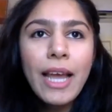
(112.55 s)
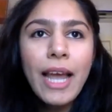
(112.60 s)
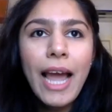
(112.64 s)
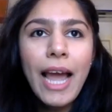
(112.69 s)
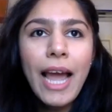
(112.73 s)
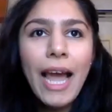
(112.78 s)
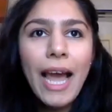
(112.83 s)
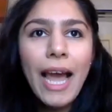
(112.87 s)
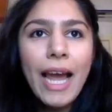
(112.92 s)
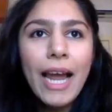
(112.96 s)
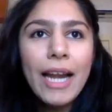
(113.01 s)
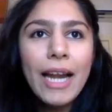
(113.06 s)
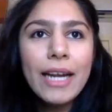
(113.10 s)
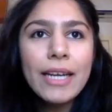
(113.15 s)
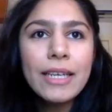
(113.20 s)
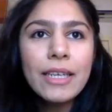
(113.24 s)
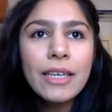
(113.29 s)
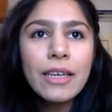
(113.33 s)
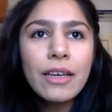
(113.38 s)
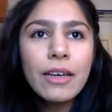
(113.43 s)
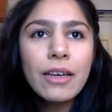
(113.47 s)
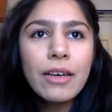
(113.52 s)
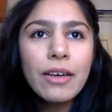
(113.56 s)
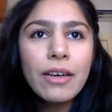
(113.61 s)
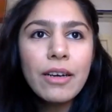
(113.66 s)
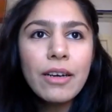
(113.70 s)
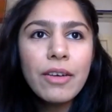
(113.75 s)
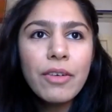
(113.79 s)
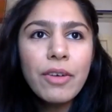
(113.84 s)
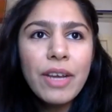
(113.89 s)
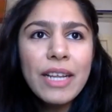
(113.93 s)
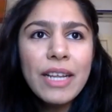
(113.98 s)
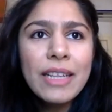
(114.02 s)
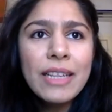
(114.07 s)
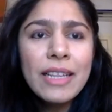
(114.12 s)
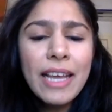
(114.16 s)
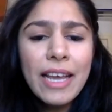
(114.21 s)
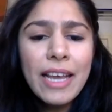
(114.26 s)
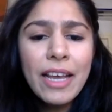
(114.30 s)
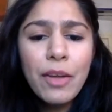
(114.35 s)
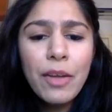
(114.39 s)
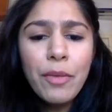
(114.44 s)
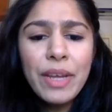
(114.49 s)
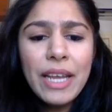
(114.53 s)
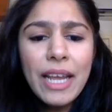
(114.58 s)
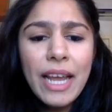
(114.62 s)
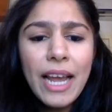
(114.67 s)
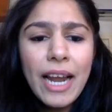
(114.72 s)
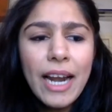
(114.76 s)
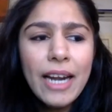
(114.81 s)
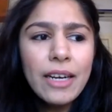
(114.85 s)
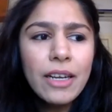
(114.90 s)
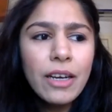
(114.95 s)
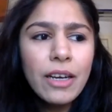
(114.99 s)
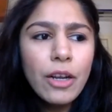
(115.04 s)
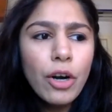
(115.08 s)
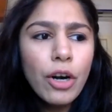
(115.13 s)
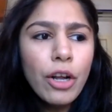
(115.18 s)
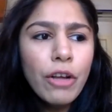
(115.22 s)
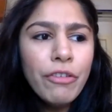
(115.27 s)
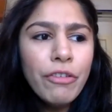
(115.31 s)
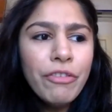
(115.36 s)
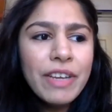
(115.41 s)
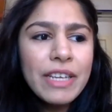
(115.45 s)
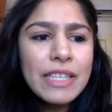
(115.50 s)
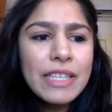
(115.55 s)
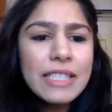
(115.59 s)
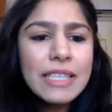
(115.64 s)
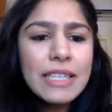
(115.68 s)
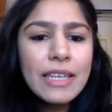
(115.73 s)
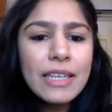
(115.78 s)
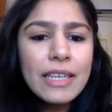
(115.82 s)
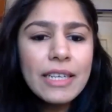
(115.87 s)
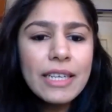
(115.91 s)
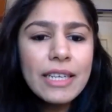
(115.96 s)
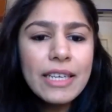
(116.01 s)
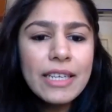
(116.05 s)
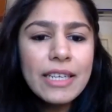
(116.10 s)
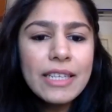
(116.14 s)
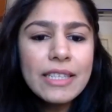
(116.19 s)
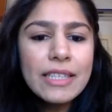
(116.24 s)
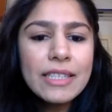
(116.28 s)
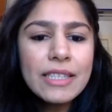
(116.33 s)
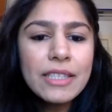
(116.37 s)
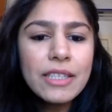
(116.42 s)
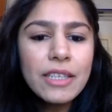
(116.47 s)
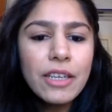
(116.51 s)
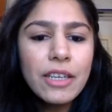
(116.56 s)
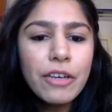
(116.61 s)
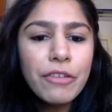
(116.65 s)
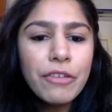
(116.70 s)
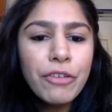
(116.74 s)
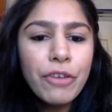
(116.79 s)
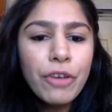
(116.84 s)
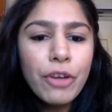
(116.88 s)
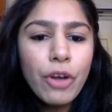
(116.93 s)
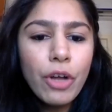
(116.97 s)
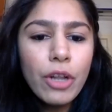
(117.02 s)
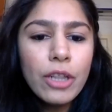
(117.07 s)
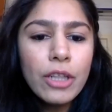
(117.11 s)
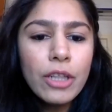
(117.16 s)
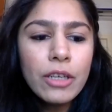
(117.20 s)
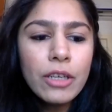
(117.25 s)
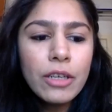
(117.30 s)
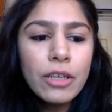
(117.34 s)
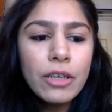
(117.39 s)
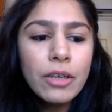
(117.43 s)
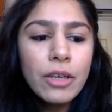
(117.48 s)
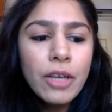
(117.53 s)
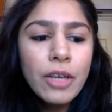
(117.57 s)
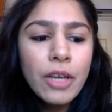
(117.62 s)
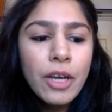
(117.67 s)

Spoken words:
And in there we had a lot of facilities for all the